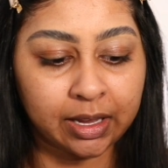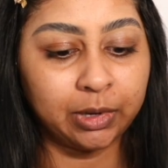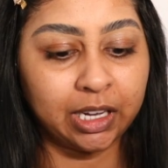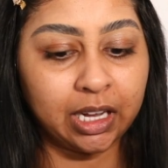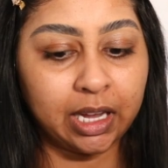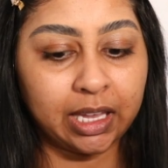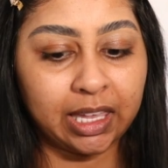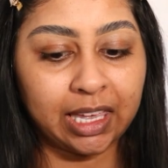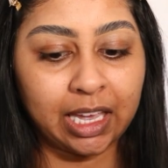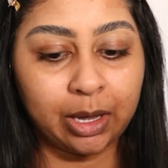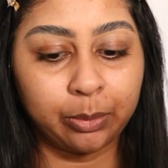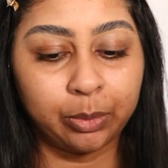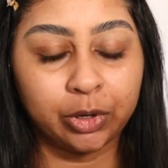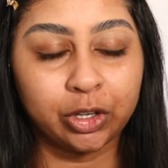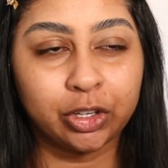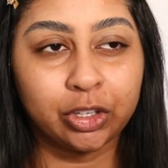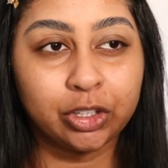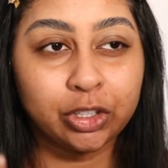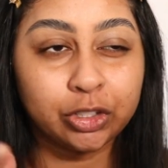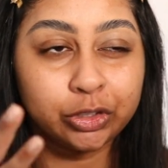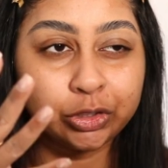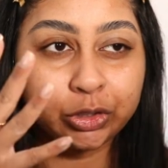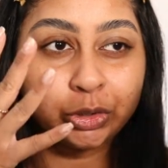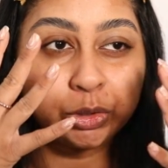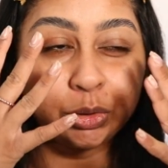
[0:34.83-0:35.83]
But yeah, we're
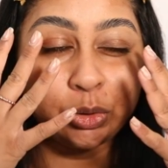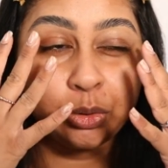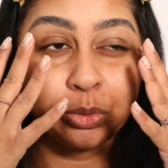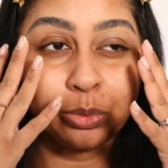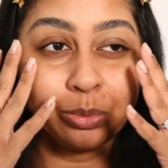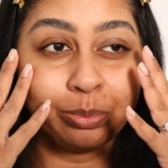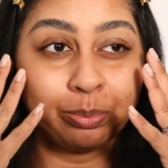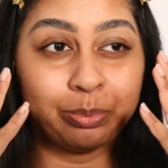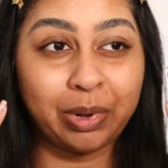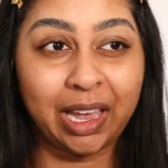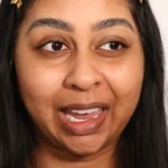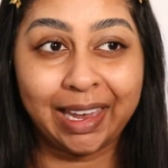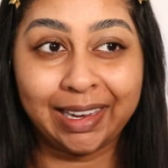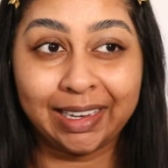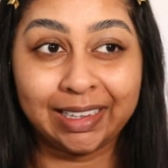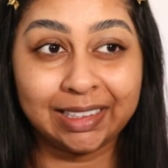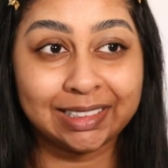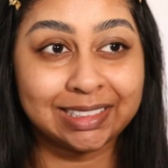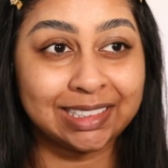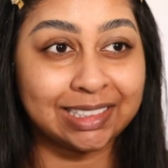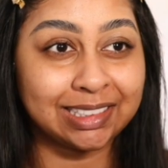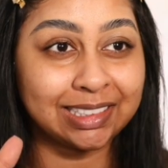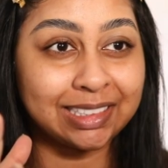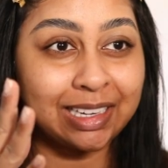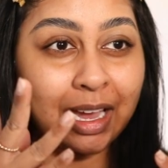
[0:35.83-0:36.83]
going to do
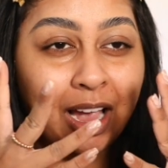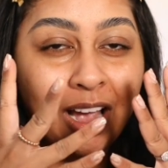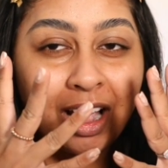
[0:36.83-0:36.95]
base,